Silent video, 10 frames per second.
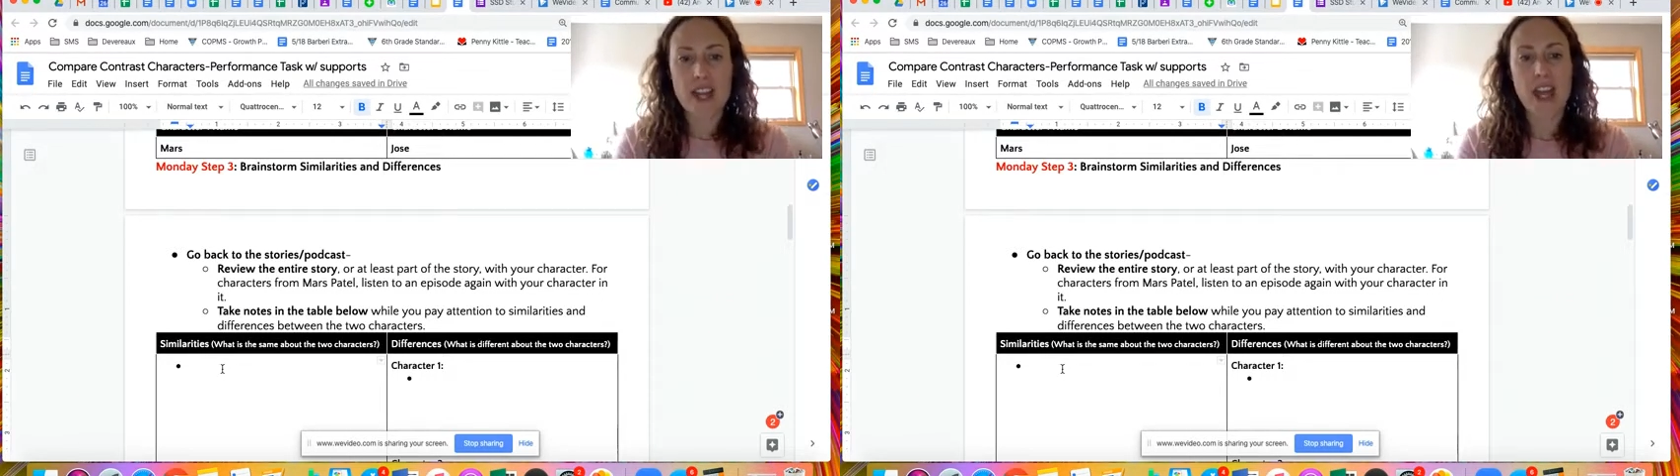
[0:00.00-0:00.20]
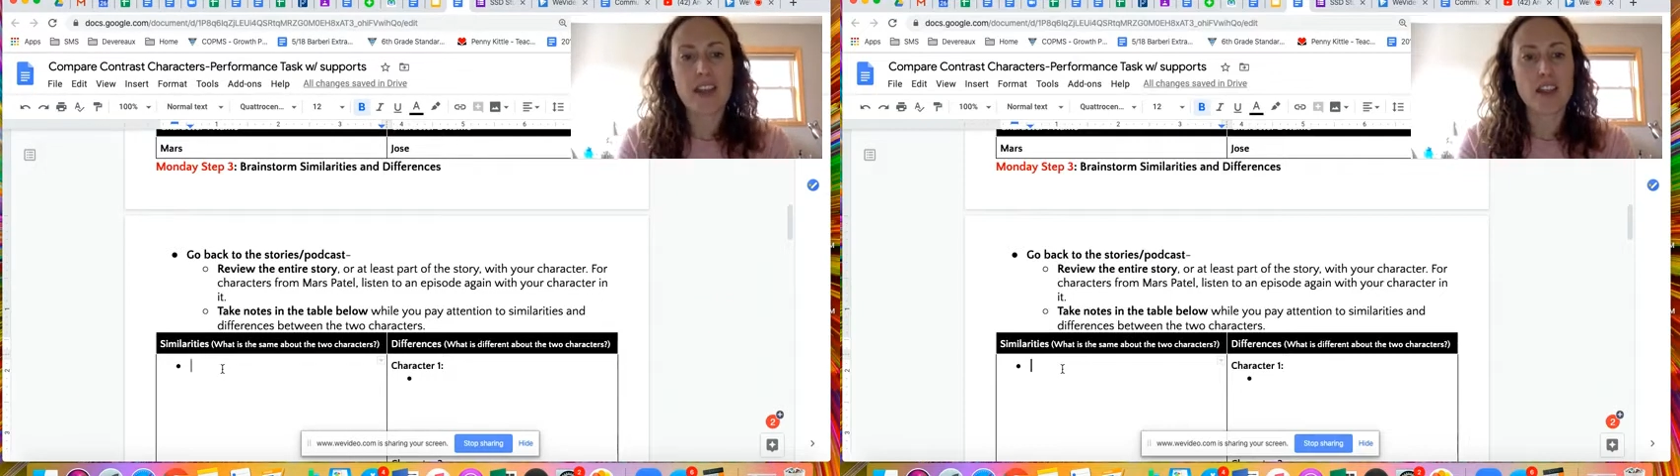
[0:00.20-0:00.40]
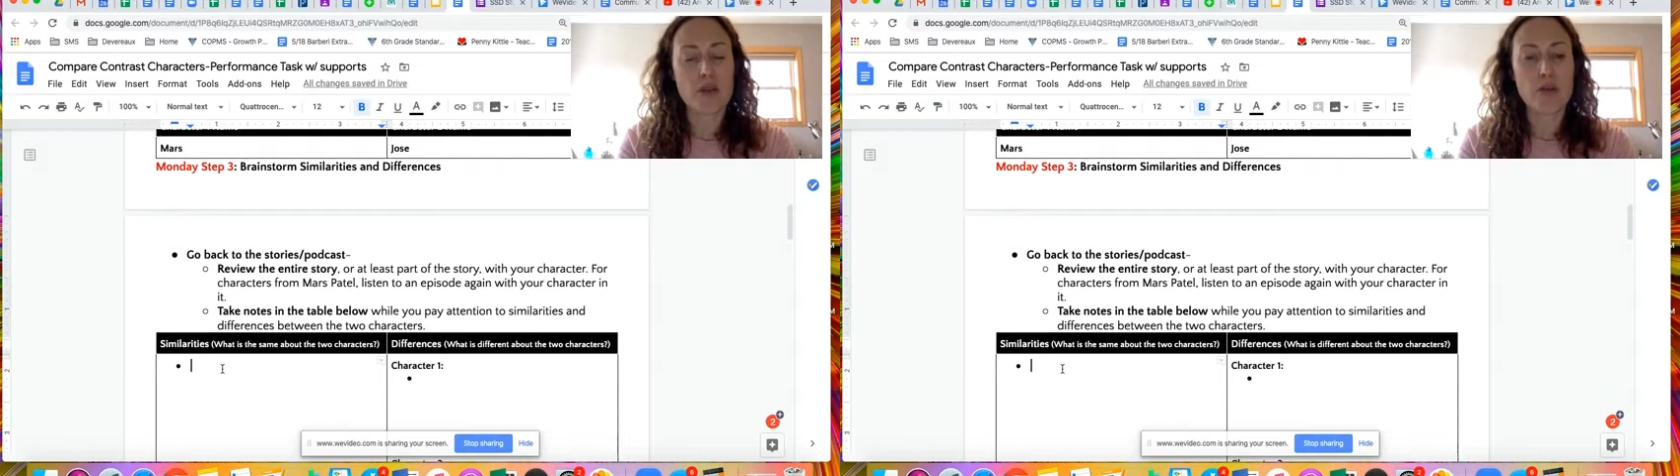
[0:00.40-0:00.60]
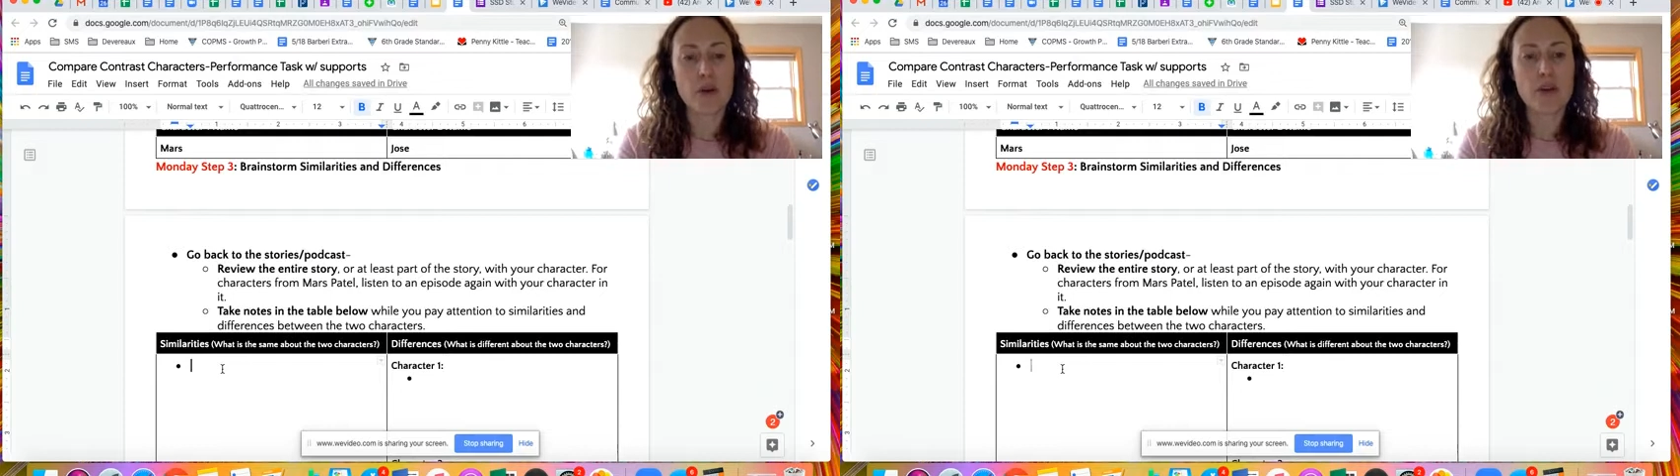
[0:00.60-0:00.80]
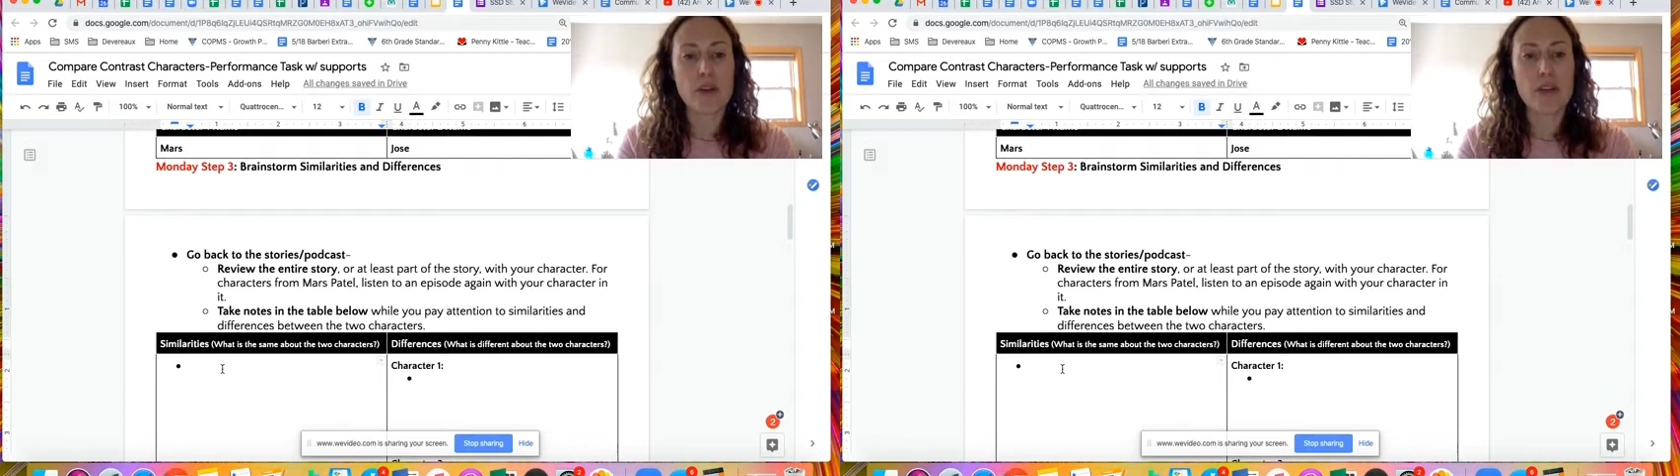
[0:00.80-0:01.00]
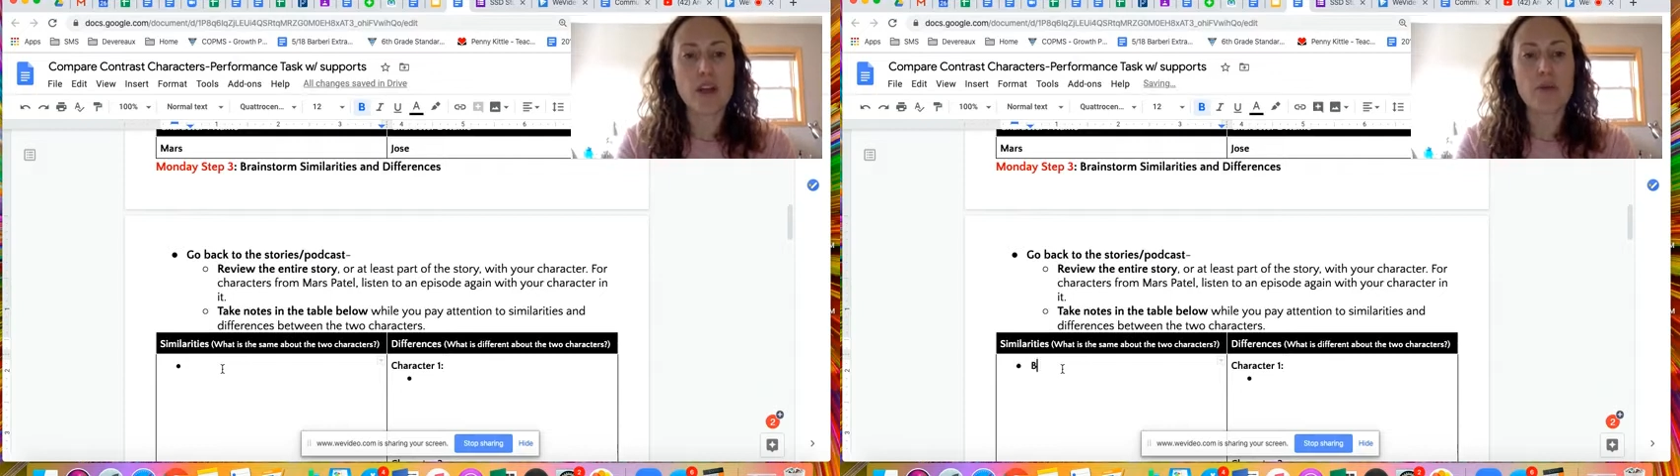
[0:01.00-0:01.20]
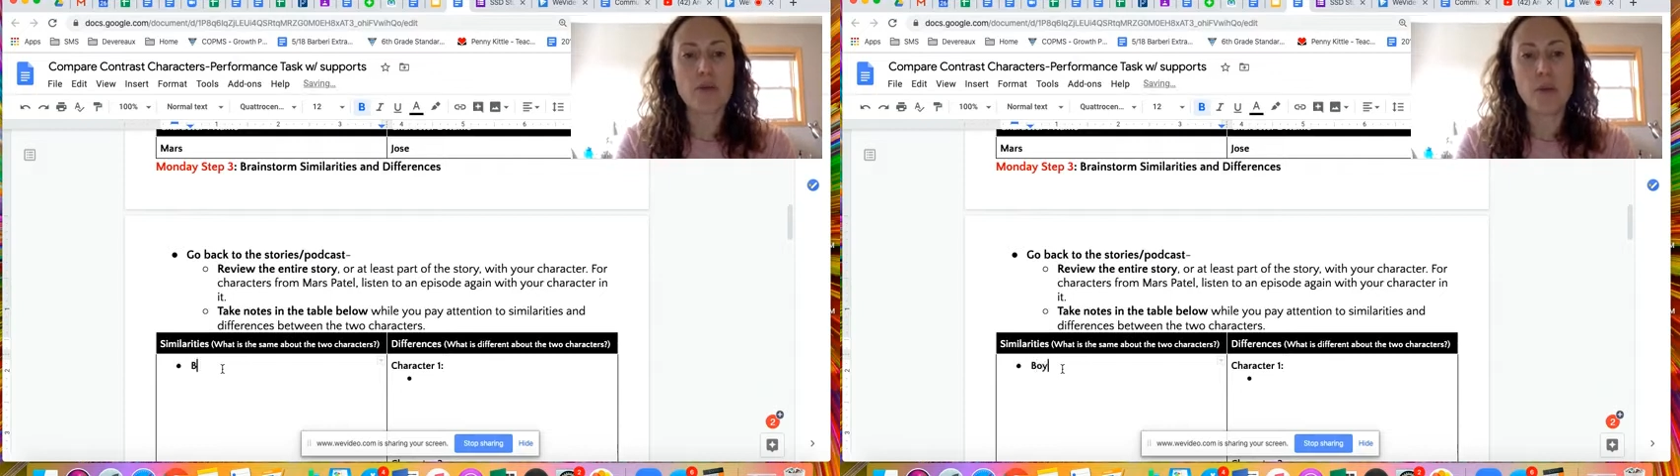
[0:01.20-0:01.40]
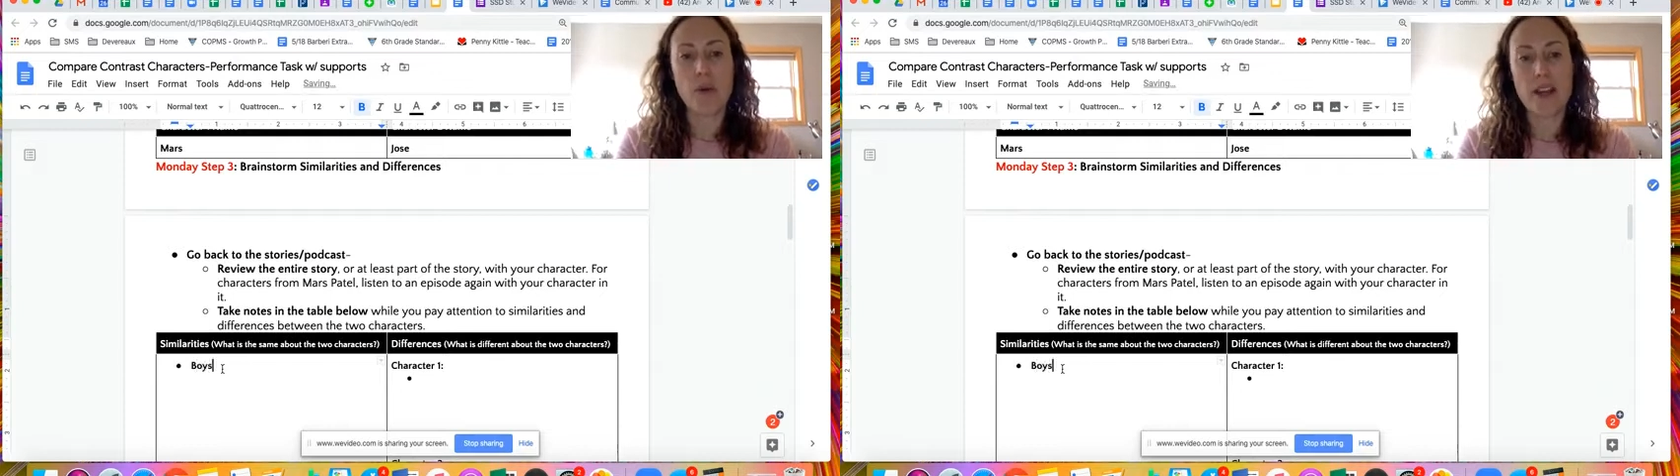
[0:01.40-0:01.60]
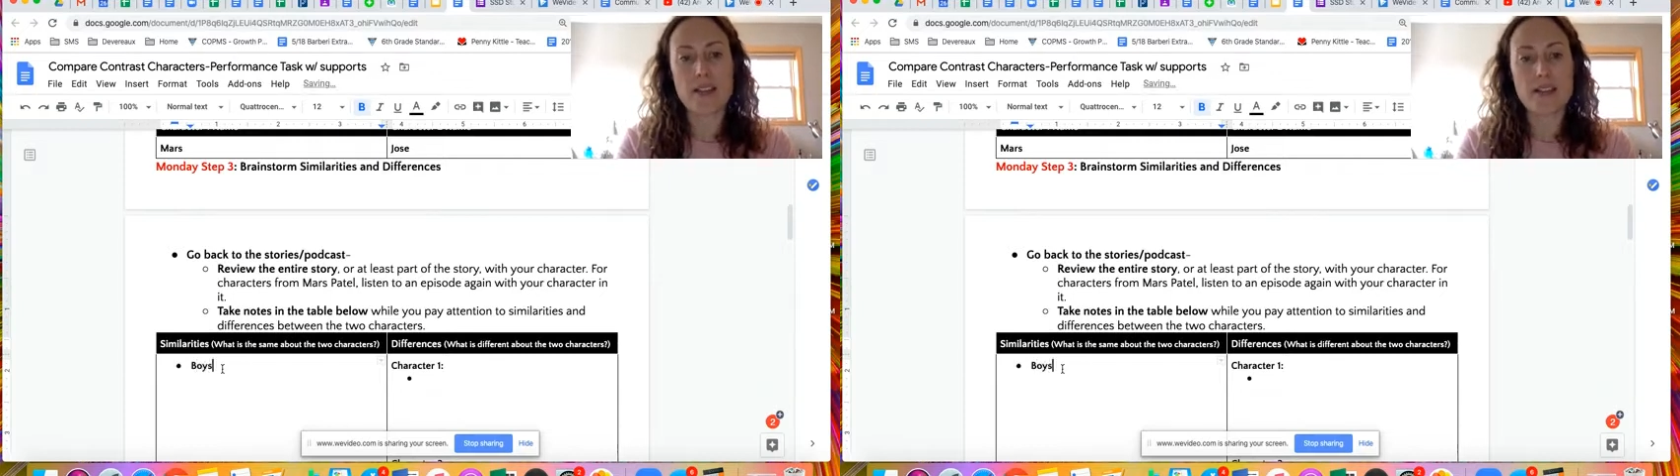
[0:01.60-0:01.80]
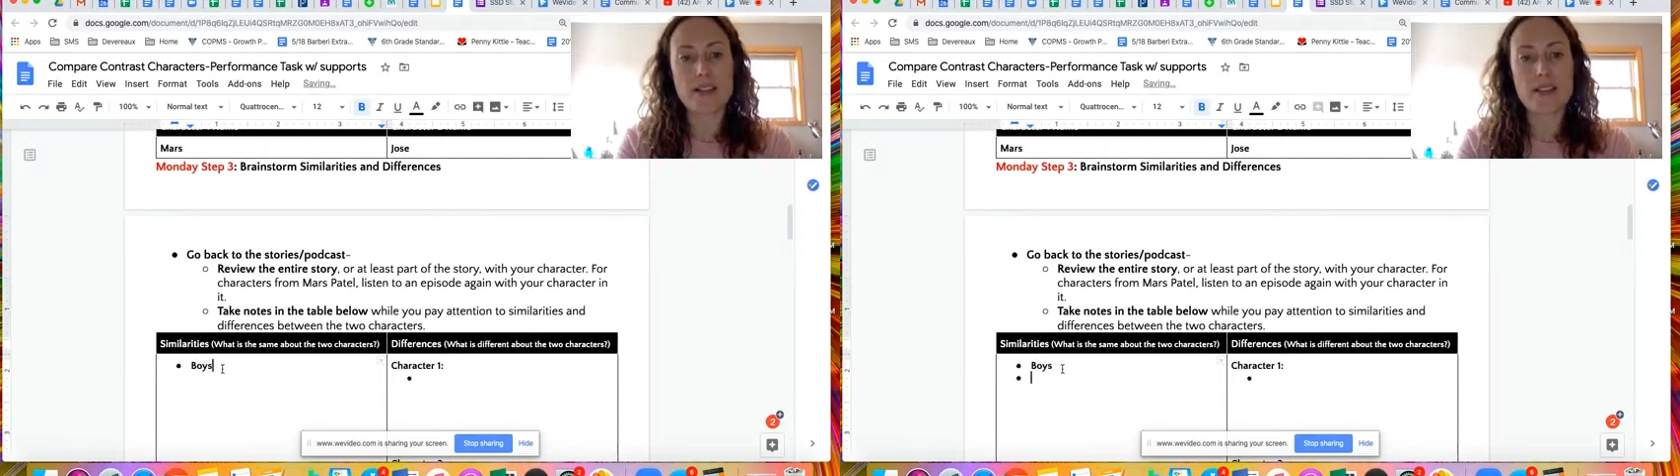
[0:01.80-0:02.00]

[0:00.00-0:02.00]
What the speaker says: like they're both boys.